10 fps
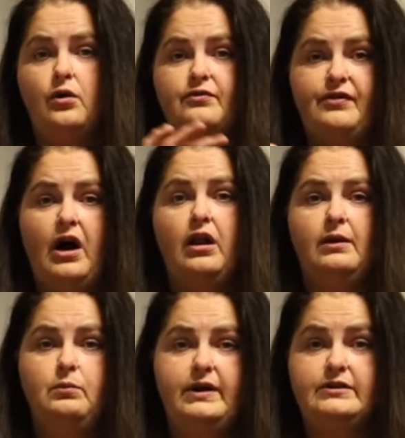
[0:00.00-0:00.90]
fall
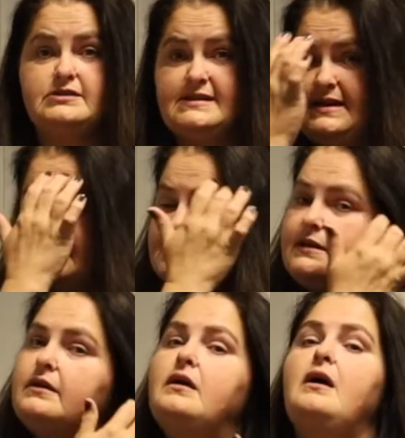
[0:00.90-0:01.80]
and winter
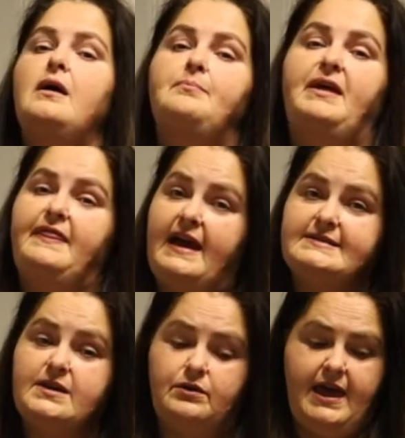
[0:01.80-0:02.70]
season.
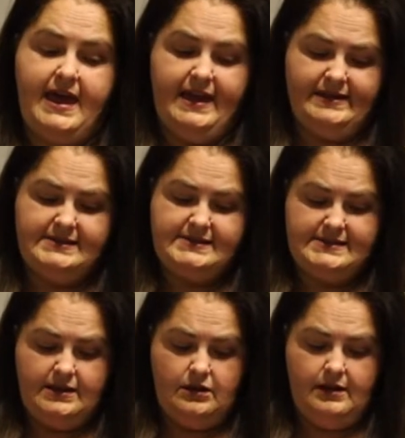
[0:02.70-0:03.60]
That's okay. It's
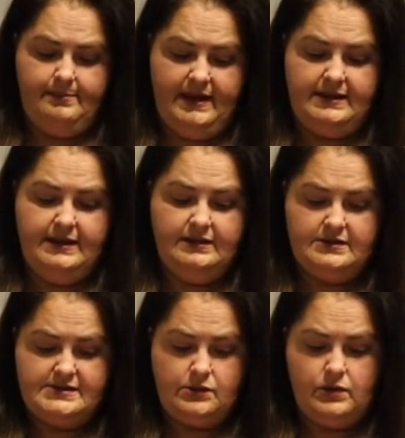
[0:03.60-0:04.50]
still amending the
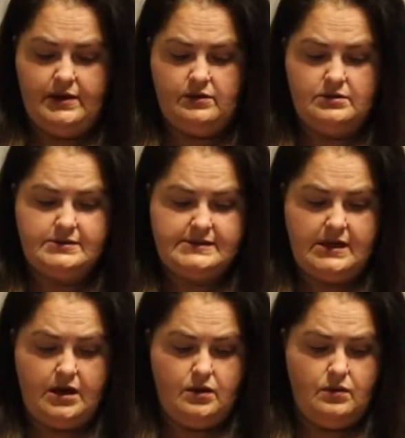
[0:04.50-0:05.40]
soil.
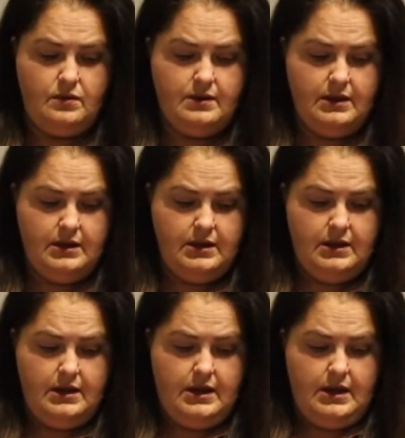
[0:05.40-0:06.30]
So
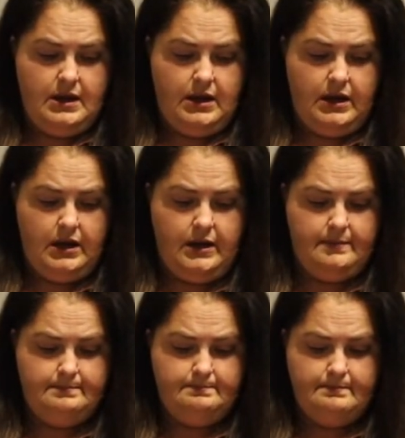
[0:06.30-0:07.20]

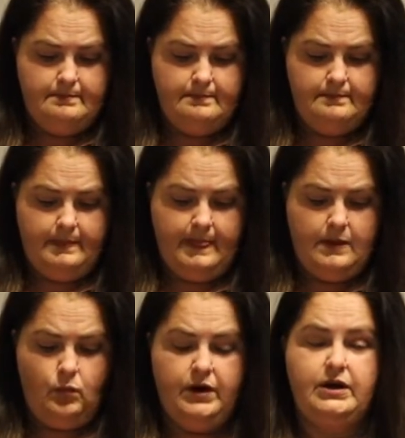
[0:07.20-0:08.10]

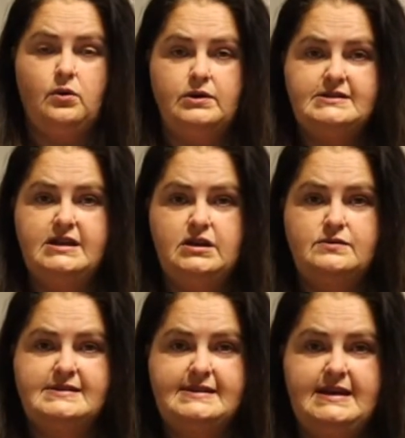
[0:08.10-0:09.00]
we're going to
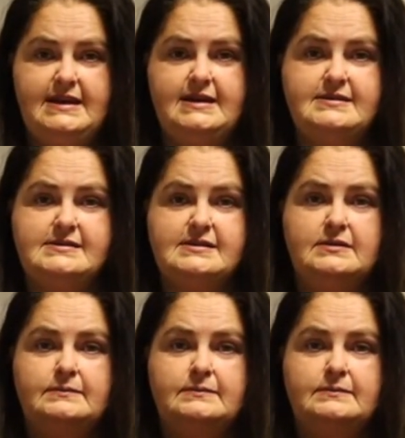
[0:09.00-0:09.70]
use this